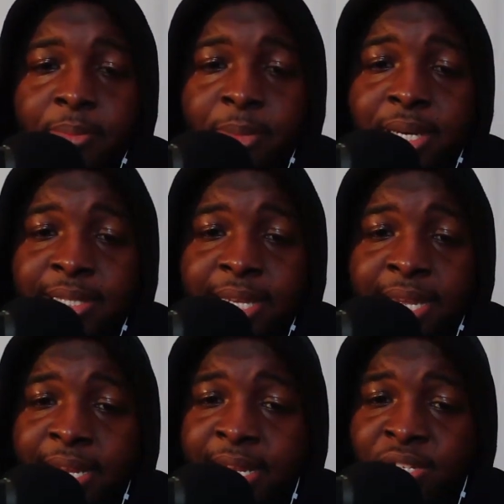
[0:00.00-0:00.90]
because
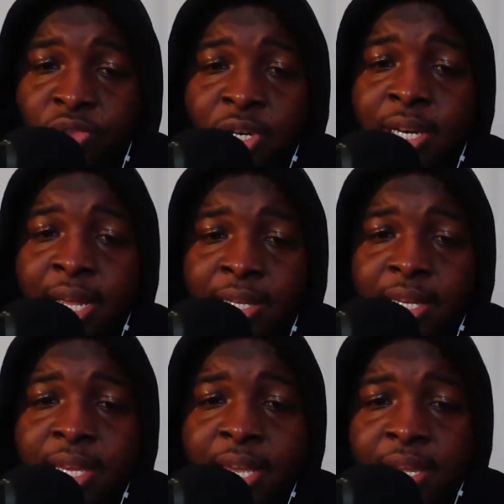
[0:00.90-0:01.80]
it is really like the
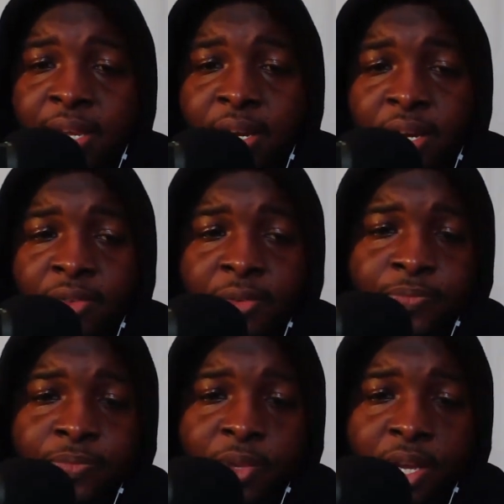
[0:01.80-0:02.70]
king of
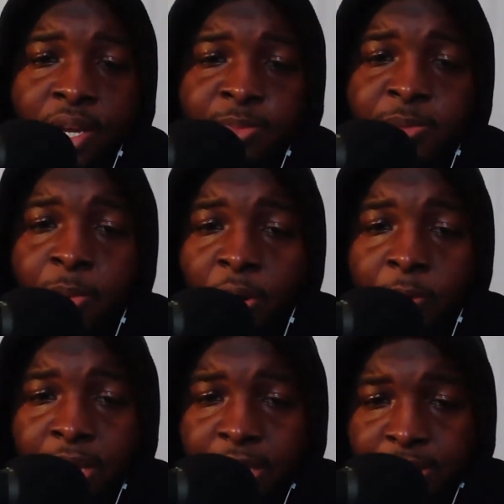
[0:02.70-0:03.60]
small
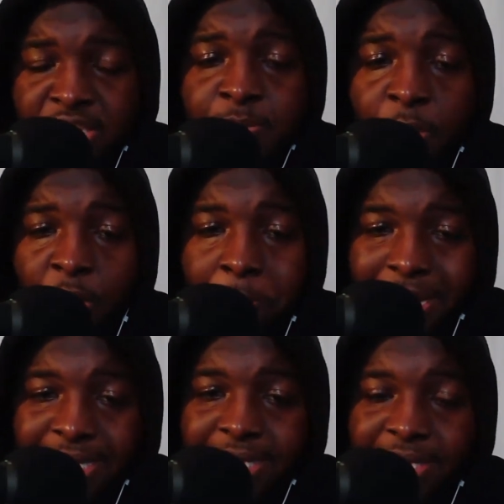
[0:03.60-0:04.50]

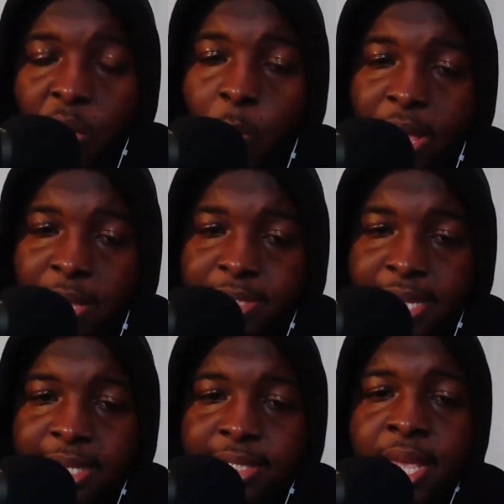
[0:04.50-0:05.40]
businesses
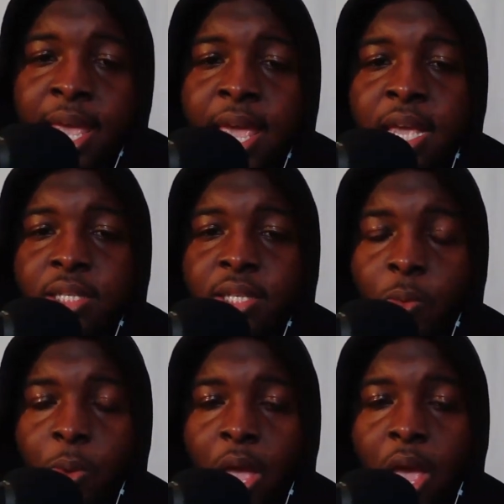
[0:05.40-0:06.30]
websites. So
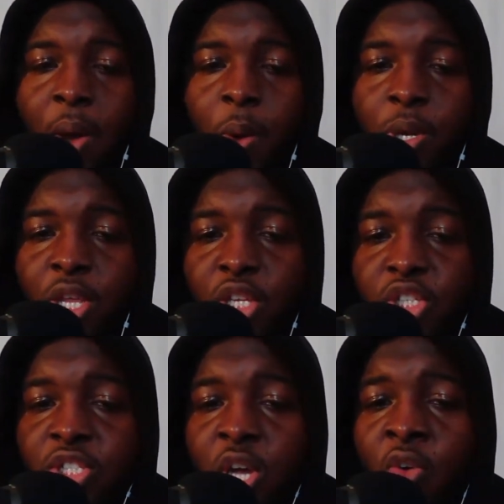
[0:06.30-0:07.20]
with
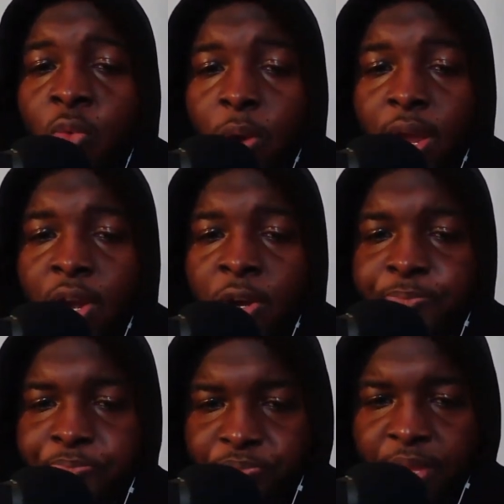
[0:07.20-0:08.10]
software
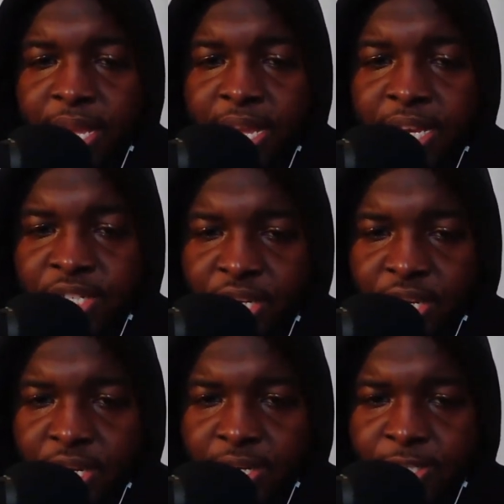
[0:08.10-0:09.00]

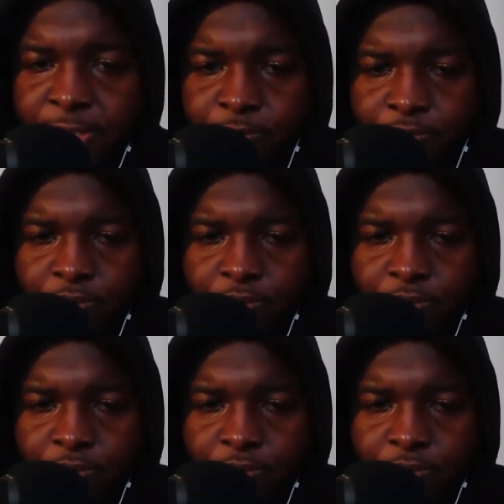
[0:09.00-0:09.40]
engineers,